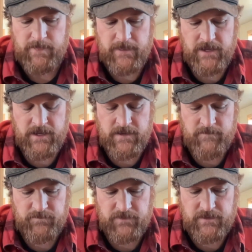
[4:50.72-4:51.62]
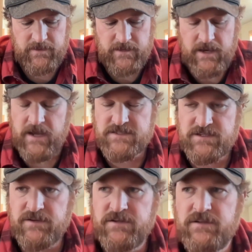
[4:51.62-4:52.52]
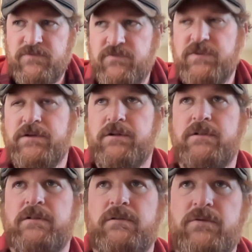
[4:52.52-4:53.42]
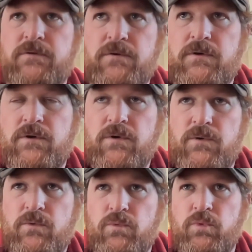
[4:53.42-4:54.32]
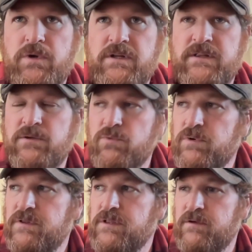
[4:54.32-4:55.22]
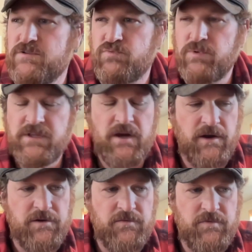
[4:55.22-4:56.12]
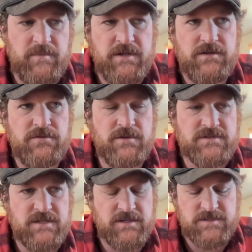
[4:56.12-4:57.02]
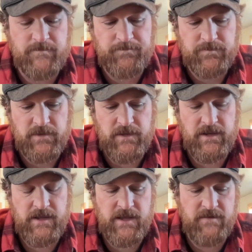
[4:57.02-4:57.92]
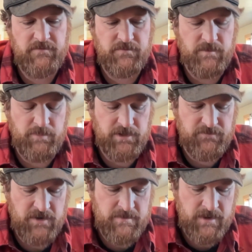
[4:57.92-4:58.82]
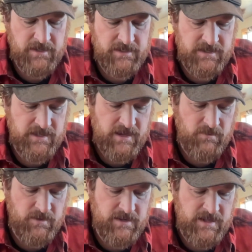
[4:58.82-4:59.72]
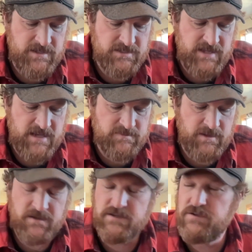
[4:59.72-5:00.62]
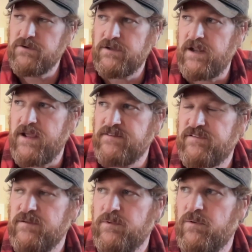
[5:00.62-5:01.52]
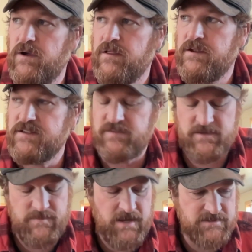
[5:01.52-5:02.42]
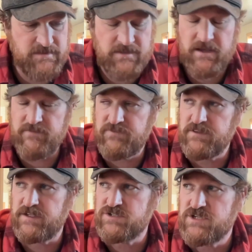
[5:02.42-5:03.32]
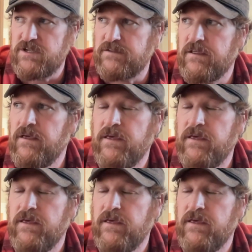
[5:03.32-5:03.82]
And I started to feel really, really, it was really hard for me to do those things. And I have a pretty good friend of mine, and one day he just asked me, "How you doing?" And I hadn't seen him in a while. And I said, to be honest with you, I feel like shit.